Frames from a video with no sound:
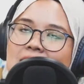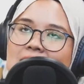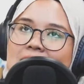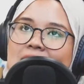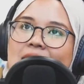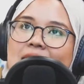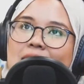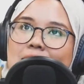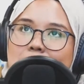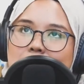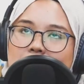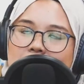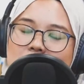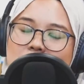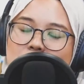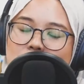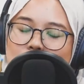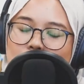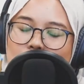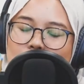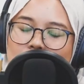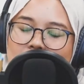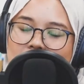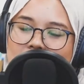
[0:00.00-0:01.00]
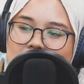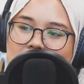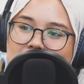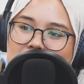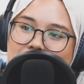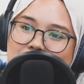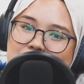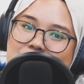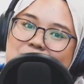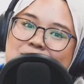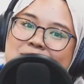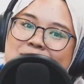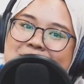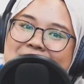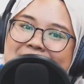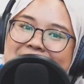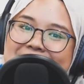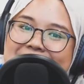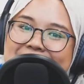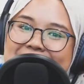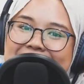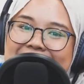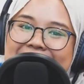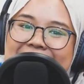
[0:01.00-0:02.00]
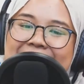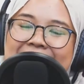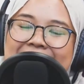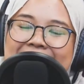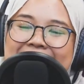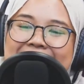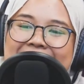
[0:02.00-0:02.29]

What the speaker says: Alhamdulillah, syukur. Okay.